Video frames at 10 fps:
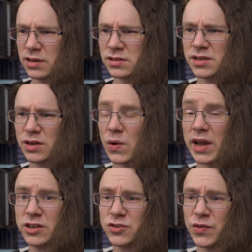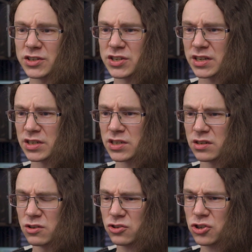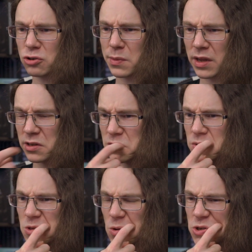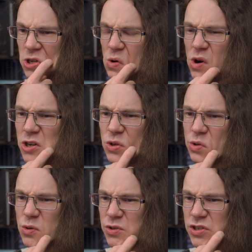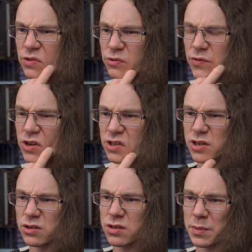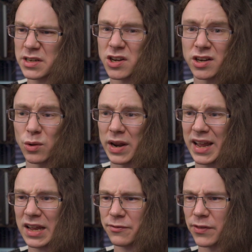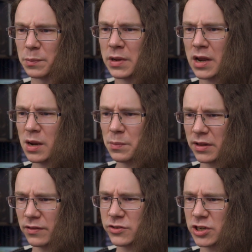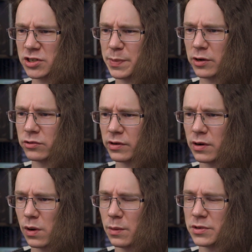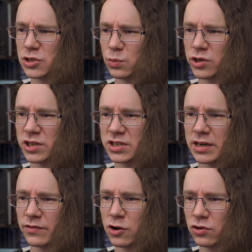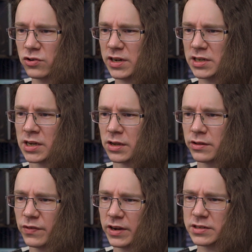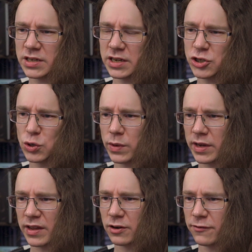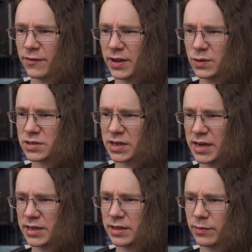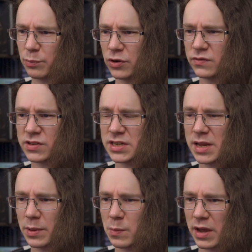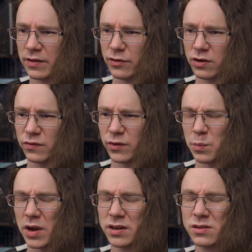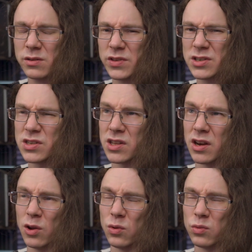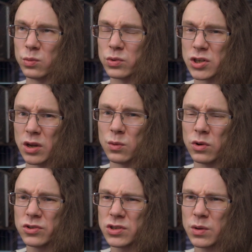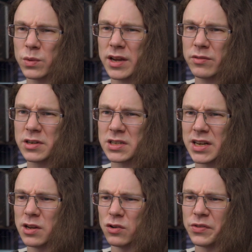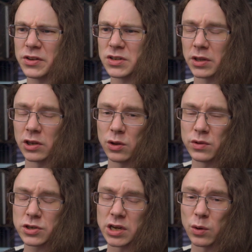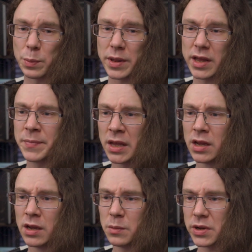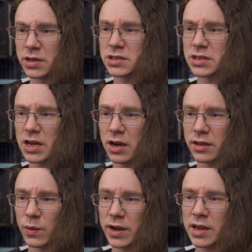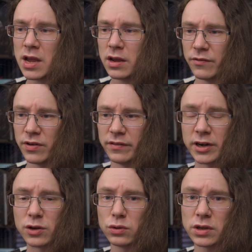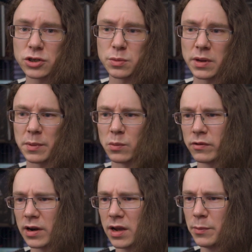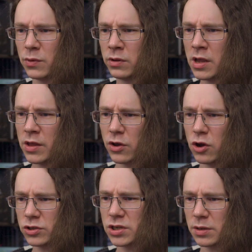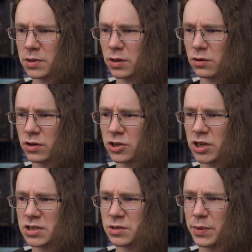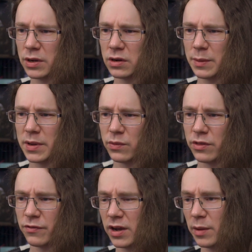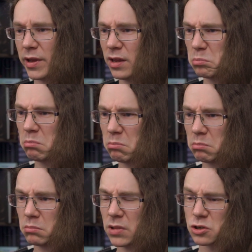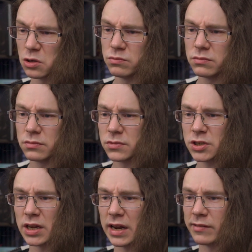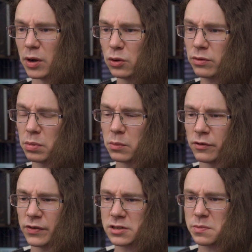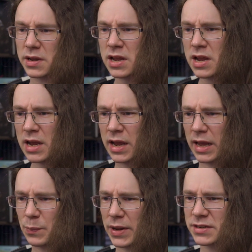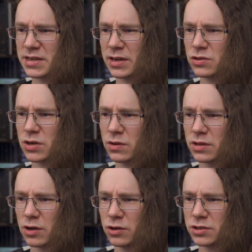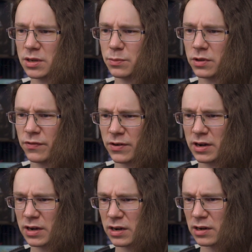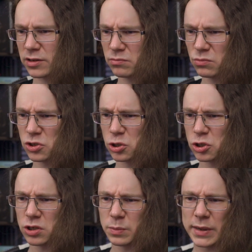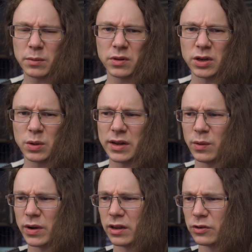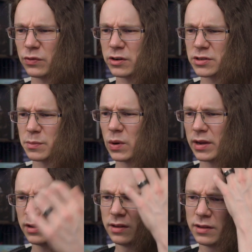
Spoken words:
So, hedge fences. Not sure about these ones, not quite sure which ones these refer to, so I'm guessing I don't have them. But they've changed the building requirements to wood instead of concrete. They've fixed an issue where they could float, and they've improved the snapping behaviour of them. I don't know if this is the new stone ones that were there recently, or if there's something new that's going to appear. But either way, very, very cool. Those should be a bit more reliable. The hot tub no longer shares its build limit with the fire pit. That's cool. So you can have both, a bit more flexibly. And players can now soak in the hot tub with a friend, which you should have been able to do anyway, as far as I'm aware.